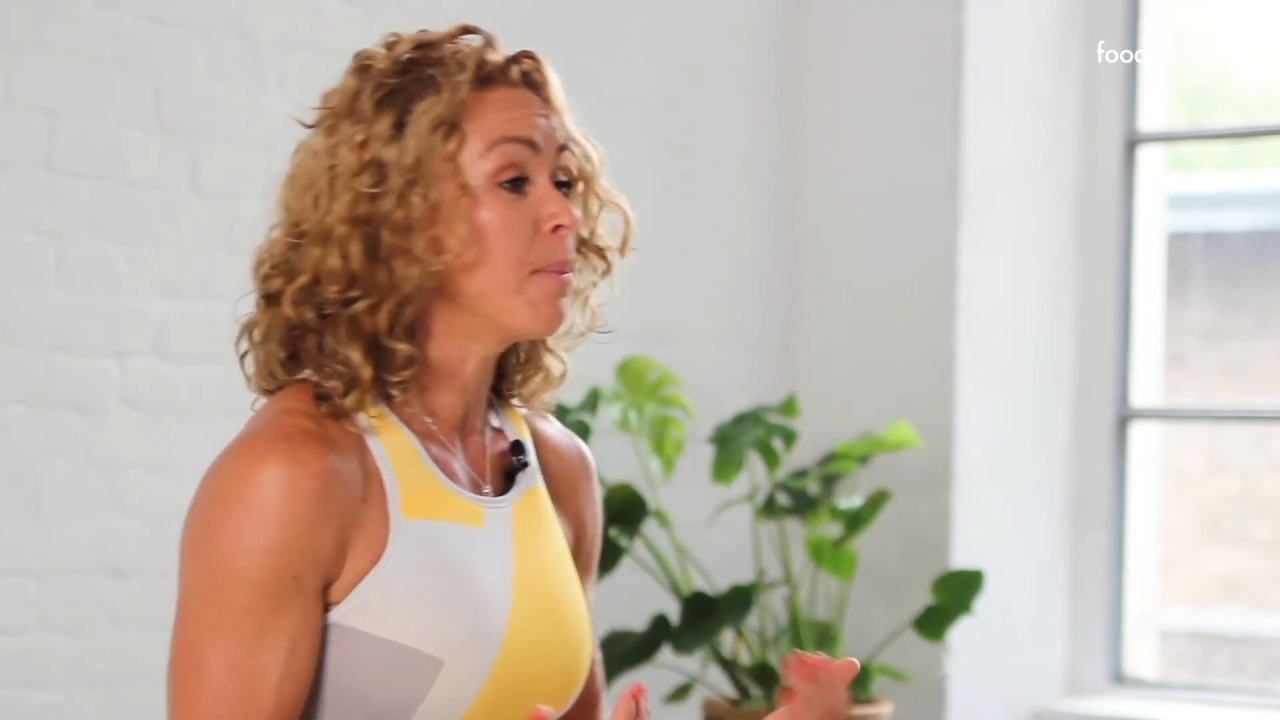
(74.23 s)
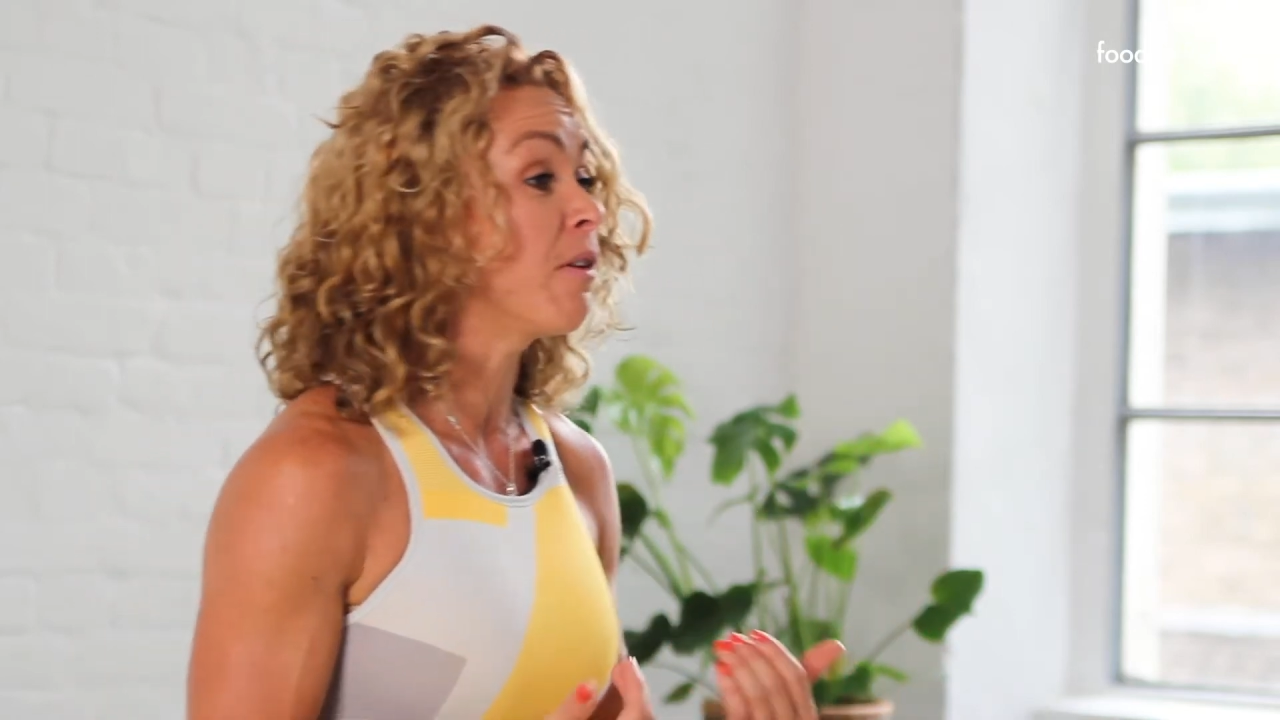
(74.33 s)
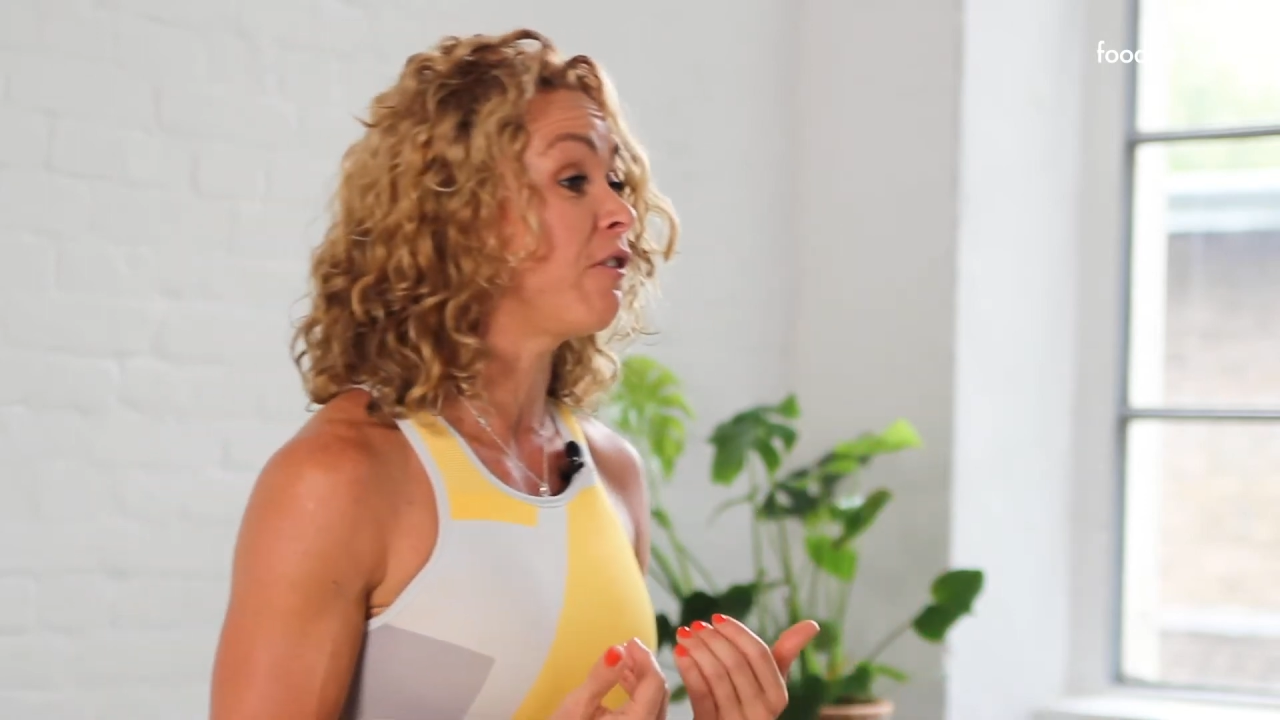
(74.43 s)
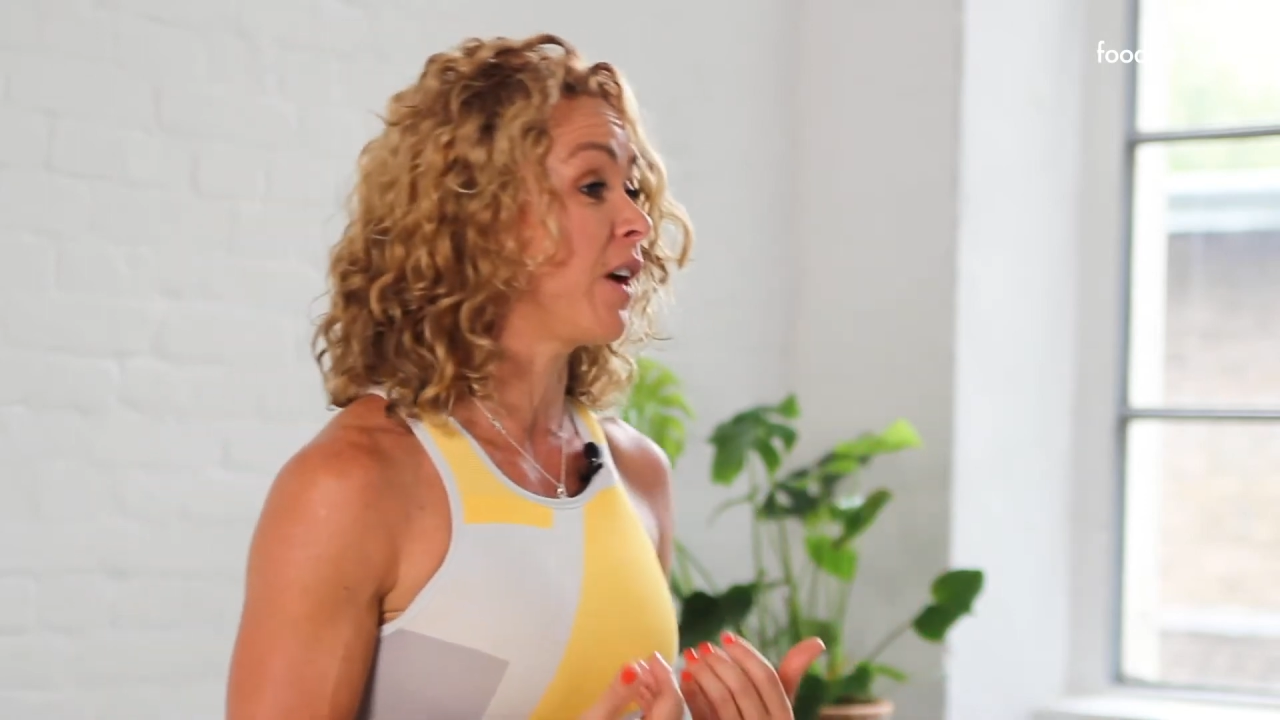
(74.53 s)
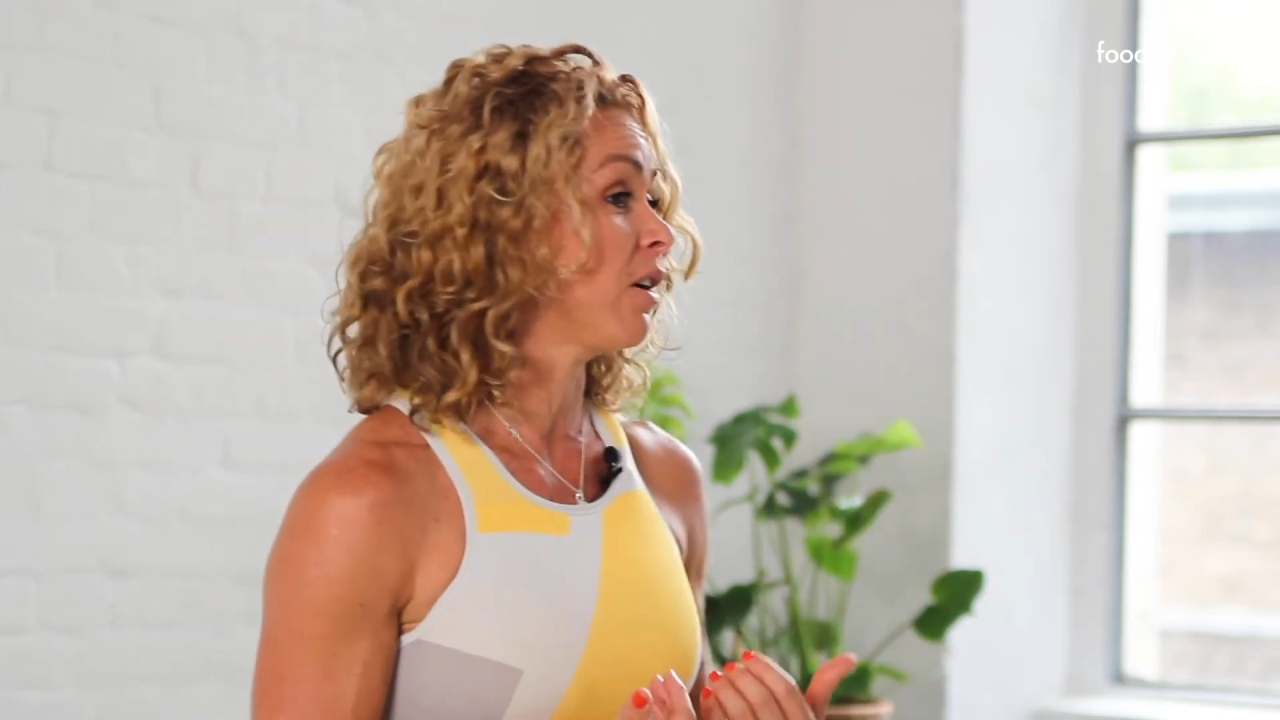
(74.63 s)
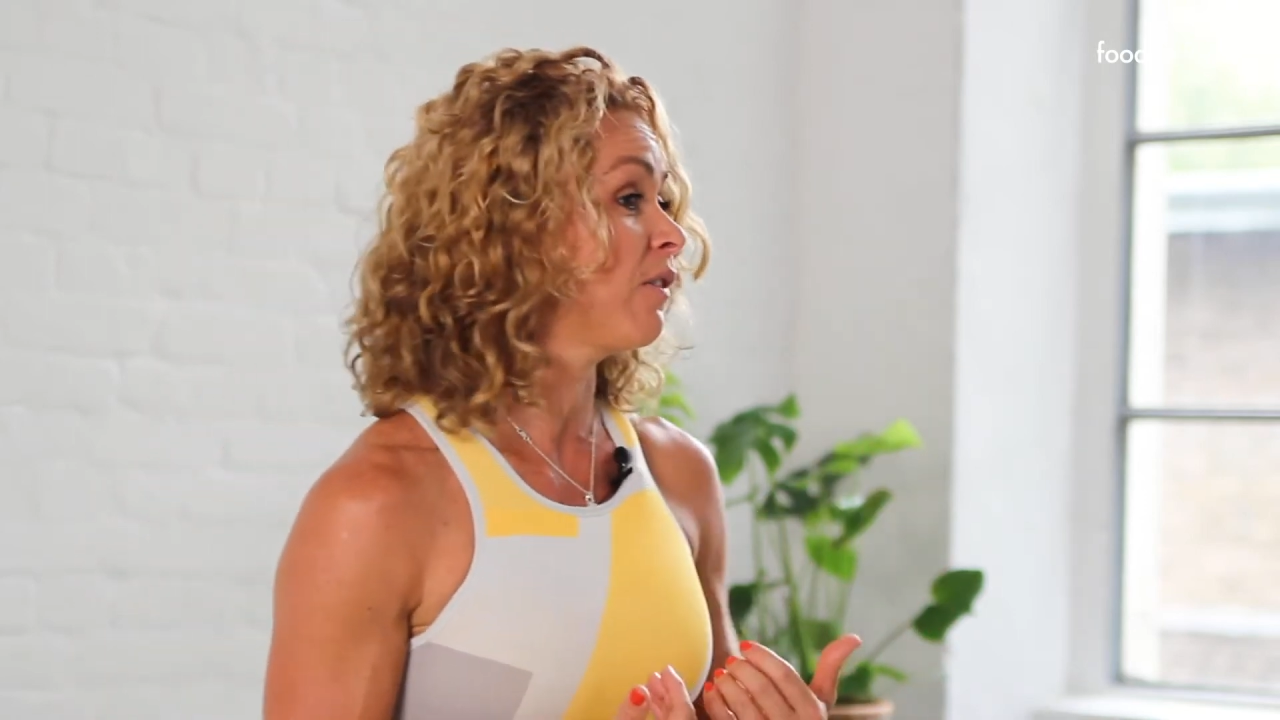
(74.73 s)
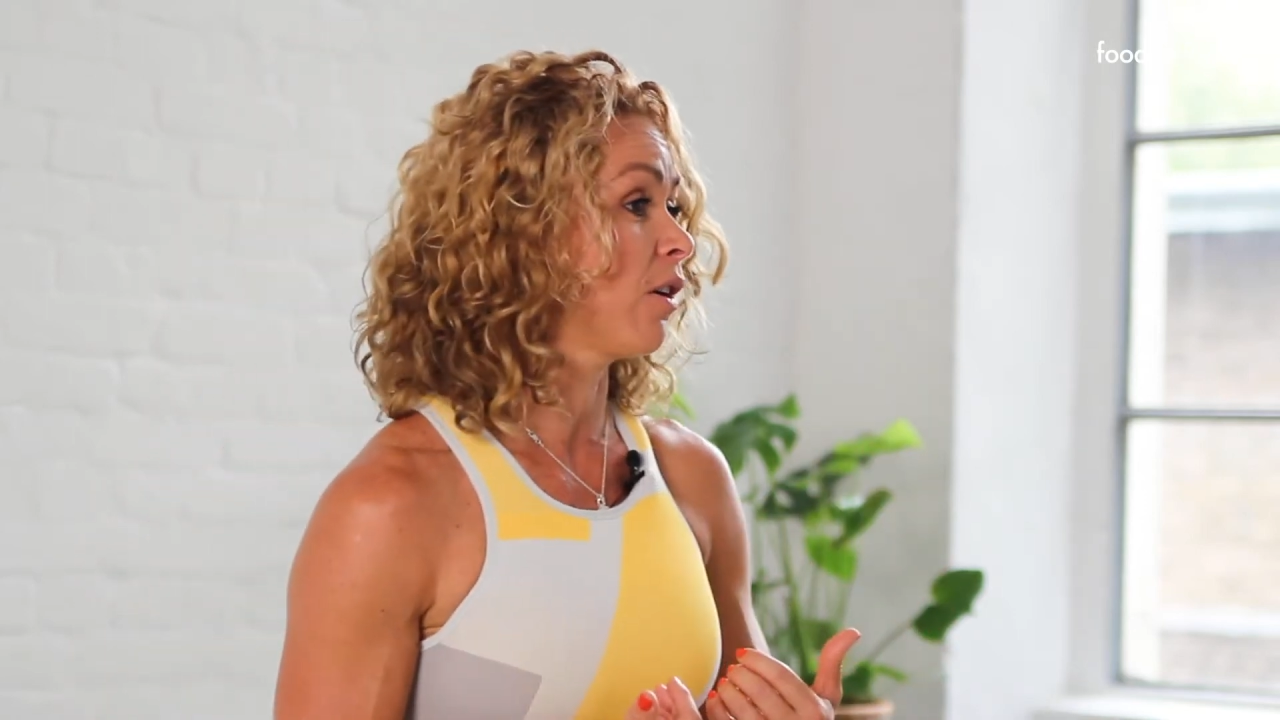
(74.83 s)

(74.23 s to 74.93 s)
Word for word: I'm a very,